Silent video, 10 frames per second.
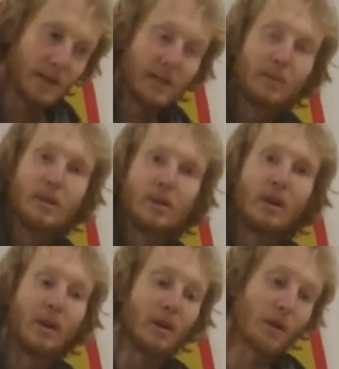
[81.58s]
is pushed
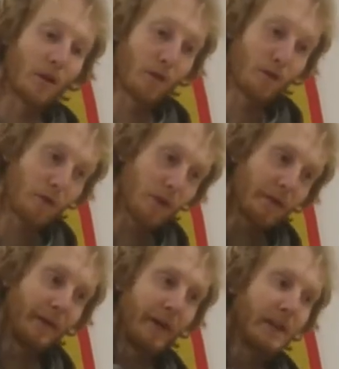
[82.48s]
along through
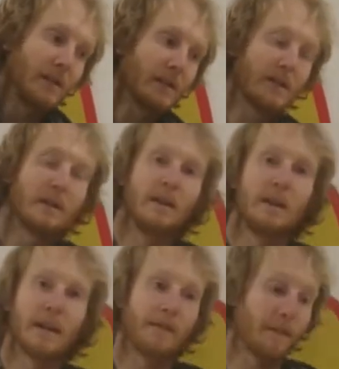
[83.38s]
the fins,
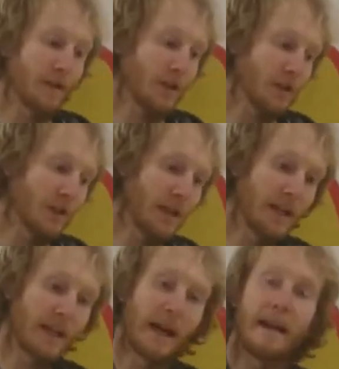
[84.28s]
giving
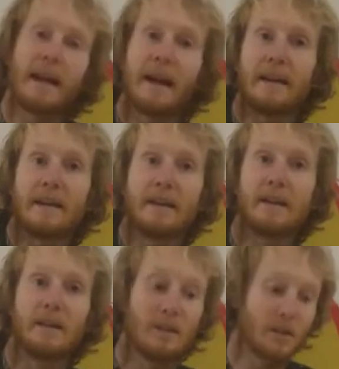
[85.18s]
efficiency and
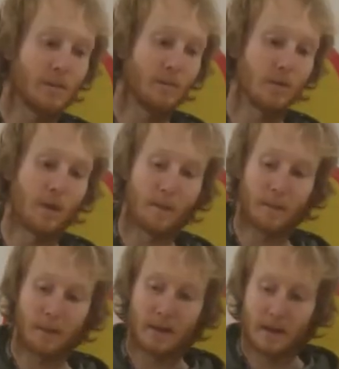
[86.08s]
adding some grip.
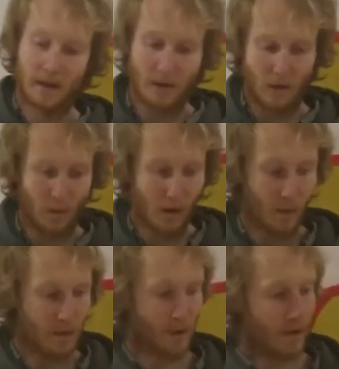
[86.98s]
While
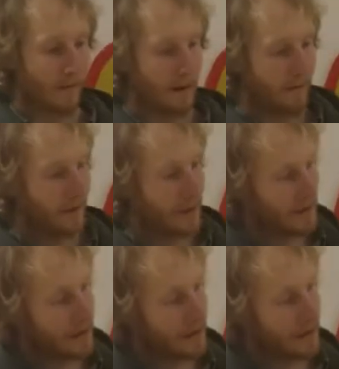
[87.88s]
we're talking about the fins,